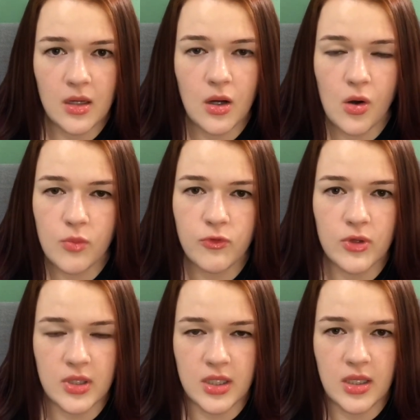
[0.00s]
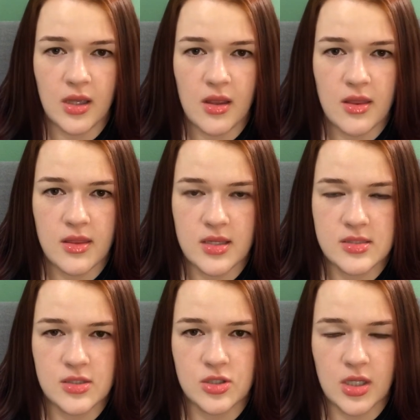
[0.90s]
hopefully
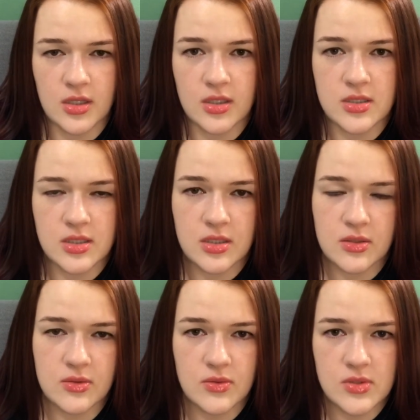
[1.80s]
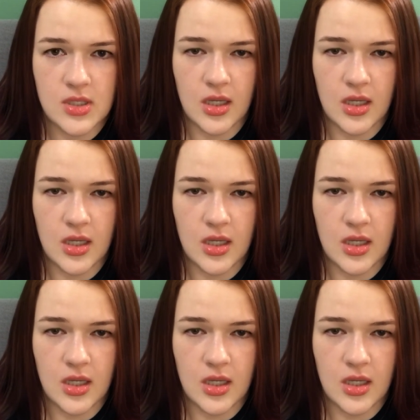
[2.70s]
that's the trend that continues.